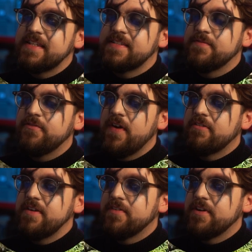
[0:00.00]
There's some
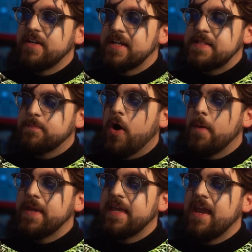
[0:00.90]
very nice
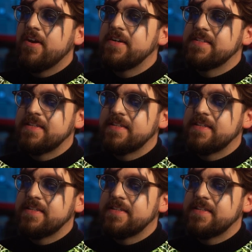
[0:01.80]
popping areas.